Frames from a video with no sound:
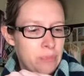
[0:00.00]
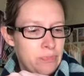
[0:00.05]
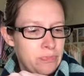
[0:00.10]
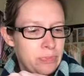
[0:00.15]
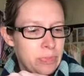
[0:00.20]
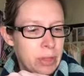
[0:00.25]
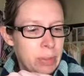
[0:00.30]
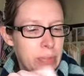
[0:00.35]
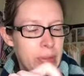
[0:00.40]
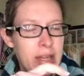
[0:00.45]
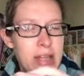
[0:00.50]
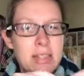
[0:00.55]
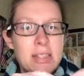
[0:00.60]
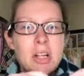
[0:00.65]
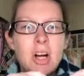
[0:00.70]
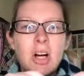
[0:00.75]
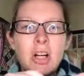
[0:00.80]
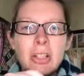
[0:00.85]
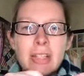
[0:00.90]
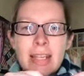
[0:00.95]
But it's
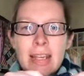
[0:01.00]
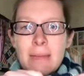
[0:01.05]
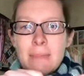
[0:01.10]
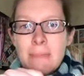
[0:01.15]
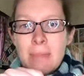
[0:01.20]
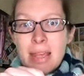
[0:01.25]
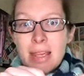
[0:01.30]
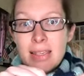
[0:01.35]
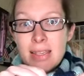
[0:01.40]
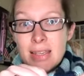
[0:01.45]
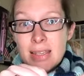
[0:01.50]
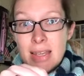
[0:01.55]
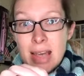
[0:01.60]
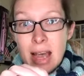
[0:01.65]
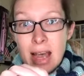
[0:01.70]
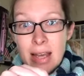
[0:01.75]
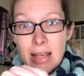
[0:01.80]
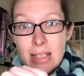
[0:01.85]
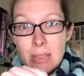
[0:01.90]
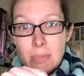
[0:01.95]
called It Makes His
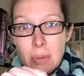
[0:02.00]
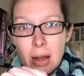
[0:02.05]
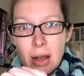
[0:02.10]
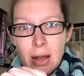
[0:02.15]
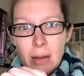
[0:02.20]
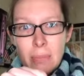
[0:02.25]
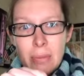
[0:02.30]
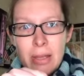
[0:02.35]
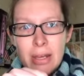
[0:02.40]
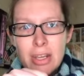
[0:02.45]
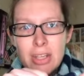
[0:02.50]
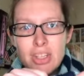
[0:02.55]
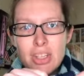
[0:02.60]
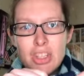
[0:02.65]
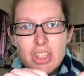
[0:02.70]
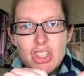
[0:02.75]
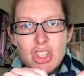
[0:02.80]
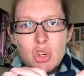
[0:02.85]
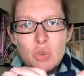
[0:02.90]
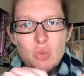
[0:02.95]
Eyes Pop. And it's
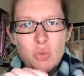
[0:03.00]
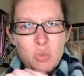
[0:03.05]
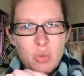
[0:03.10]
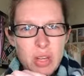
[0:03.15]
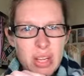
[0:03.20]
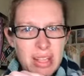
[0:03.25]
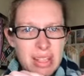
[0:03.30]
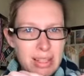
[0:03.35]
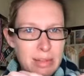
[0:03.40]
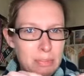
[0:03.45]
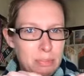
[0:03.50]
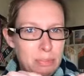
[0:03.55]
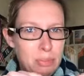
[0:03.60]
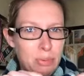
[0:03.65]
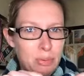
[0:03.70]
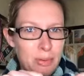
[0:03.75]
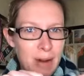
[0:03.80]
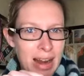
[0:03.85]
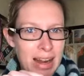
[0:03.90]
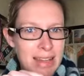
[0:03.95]
just a really
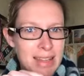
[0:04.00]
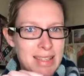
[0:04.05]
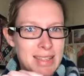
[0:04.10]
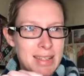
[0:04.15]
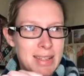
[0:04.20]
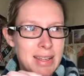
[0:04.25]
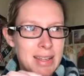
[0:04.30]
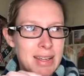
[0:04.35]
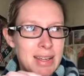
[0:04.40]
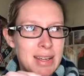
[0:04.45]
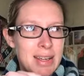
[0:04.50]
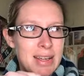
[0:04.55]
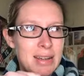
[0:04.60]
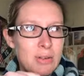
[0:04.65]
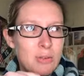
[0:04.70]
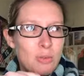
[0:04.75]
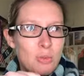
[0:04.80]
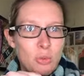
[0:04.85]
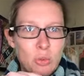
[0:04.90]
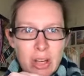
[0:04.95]
bright,
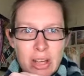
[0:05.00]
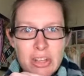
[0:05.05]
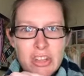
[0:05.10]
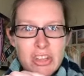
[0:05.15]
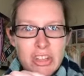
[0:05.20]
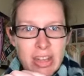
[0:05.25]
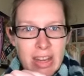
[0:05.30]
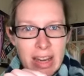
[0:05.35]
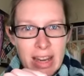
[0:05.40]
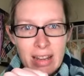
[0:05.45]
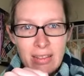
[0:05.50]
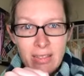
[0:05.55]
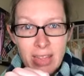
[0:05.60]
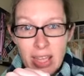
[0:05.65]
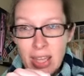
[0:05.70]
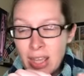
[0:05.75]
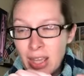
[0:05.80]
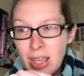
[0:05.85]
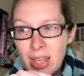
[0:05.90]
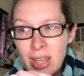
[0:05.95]
rich
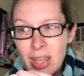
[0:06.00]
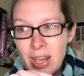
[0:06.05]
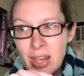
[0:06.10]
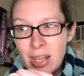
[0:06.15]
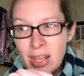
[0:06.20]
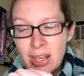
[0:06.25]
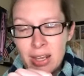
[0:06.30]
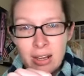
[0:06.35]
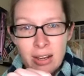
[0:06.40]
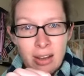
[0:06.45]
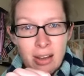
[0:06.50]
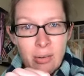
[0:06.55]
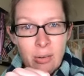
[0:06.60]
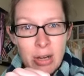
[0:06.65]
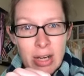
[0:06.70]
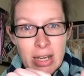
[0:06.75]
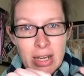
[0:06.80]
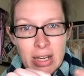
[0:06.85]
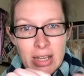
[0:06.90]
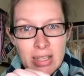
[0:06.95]
navy. And I want to
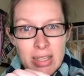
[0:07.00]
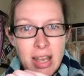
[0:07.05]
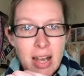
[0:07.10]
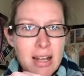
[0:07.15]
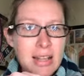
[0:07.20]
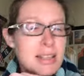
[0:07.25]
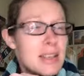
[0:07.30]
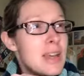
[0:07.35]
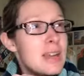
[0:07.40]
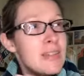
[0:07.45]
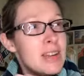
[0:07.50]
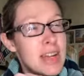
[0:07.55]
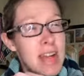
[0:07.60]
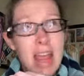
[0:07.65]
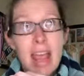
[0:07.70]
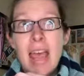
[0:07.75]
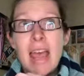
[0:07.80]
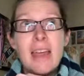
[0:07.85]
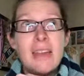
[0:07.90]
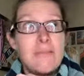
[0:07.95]
knit socks out of it and a
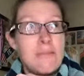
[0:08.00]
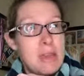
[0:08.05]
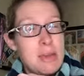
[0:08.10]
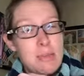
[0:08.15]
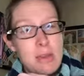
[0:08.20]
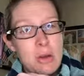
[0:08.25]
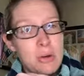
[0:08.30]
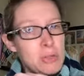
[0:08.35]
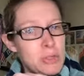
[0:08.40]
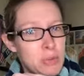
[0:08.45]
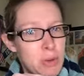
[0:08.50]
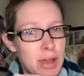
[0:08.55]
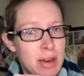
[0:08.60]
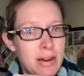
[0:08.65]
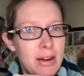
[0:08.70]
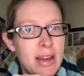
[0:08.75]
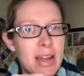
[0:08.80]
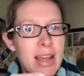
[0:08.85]
hat and maybe a whole sweater.